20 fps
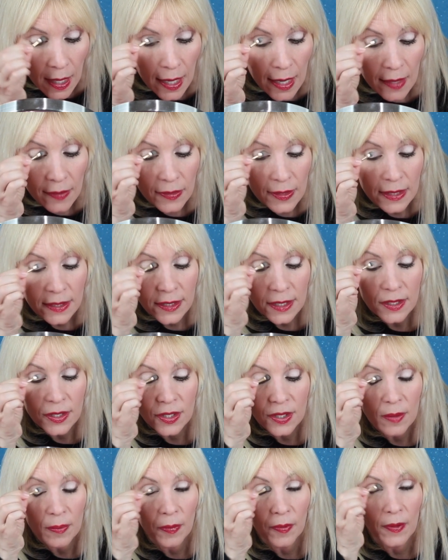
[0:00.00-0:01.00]
and this
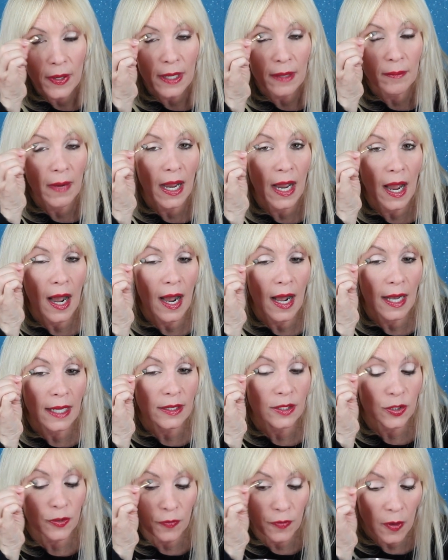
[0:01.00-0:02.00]
is to bring my
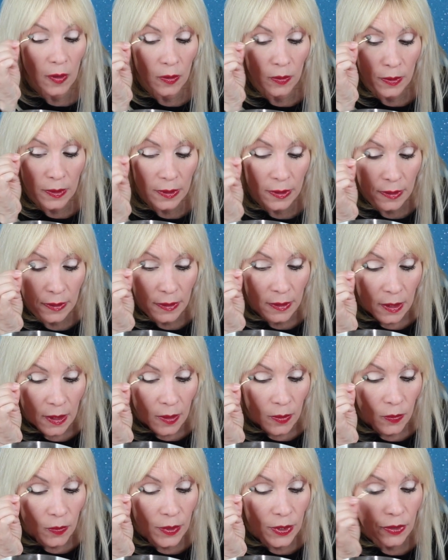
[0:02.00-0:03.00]
eyes forward.
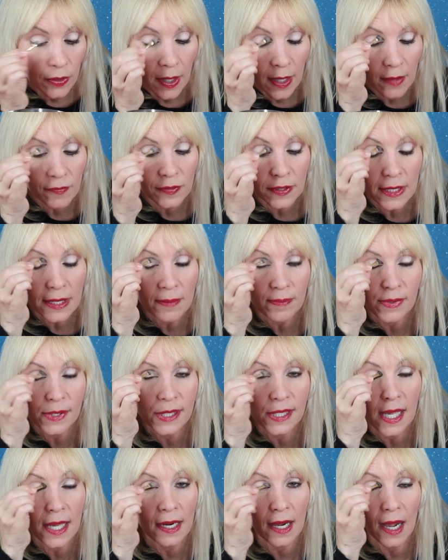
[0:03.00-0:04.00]
When you have deep
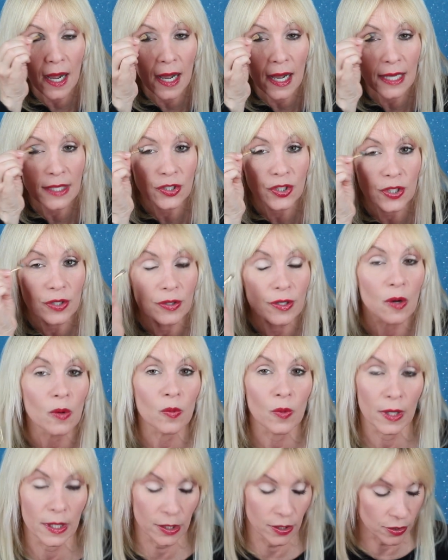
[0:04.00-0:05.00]
set eyes, you
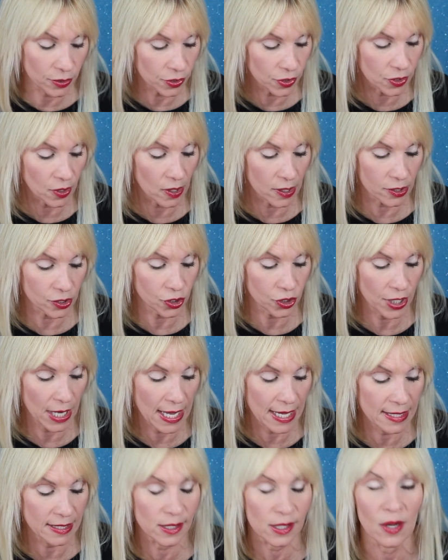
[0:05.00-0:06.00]
don't want to use dark
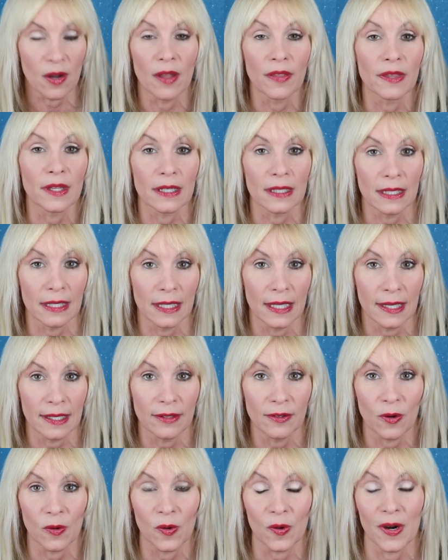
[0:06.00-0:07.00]
shades on the
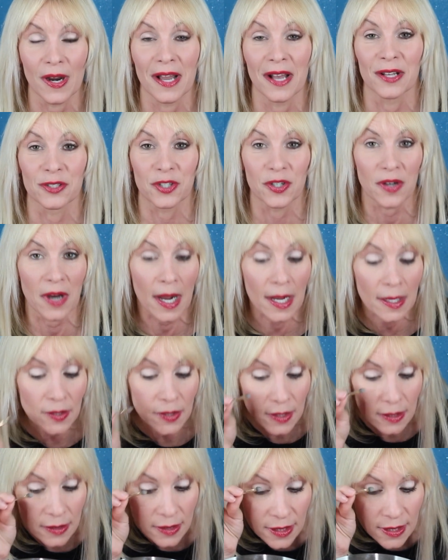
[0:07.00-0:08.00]
lid, or else your
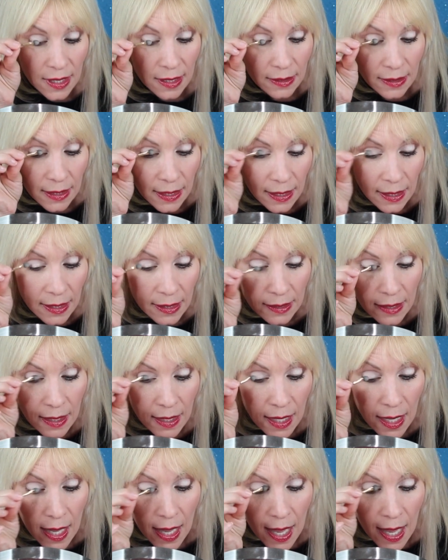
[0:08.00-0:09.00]
eyes look sunk in.
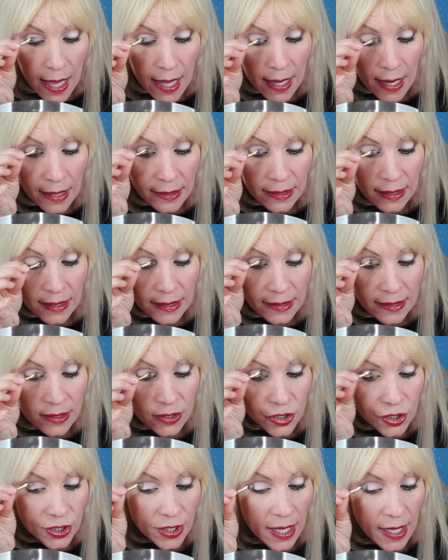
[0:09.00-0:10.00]
And I think
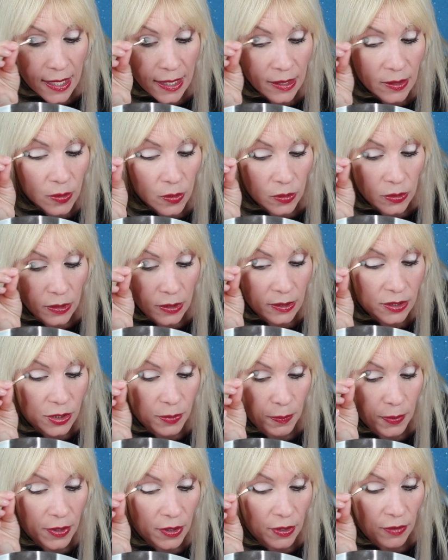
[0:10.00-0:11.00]
this shade
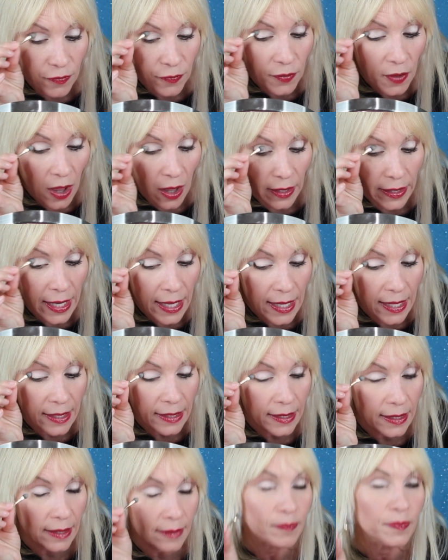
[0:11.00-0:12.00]
looks beautiful on
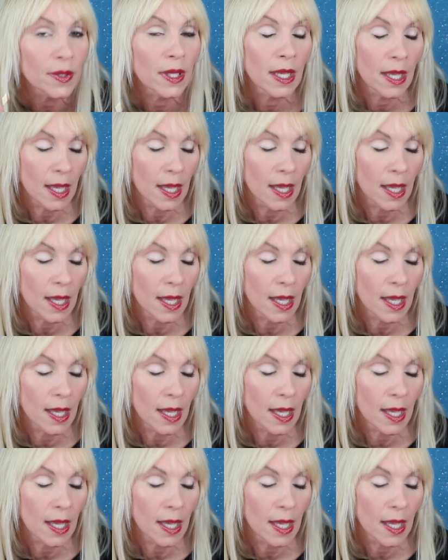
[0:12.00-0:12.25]
any